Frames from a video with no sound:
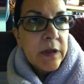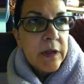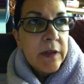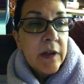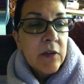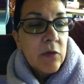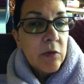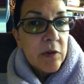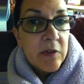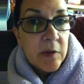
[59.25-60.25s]
And that's
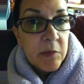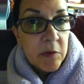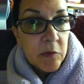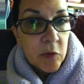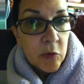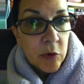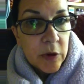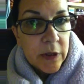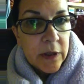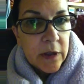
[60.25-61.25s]
when symptoms
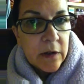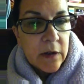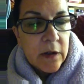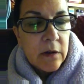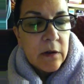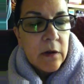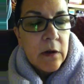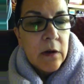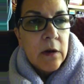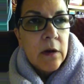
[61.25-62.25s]
really kicked in.
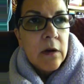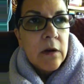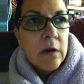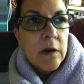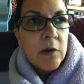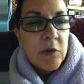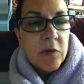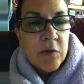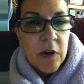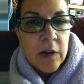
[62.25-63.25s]
I was
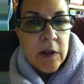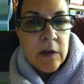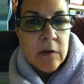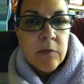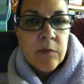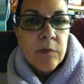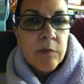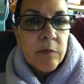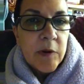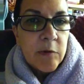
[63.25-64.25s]
falling,
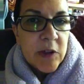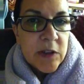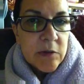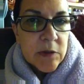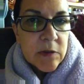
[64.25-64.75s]
my voice was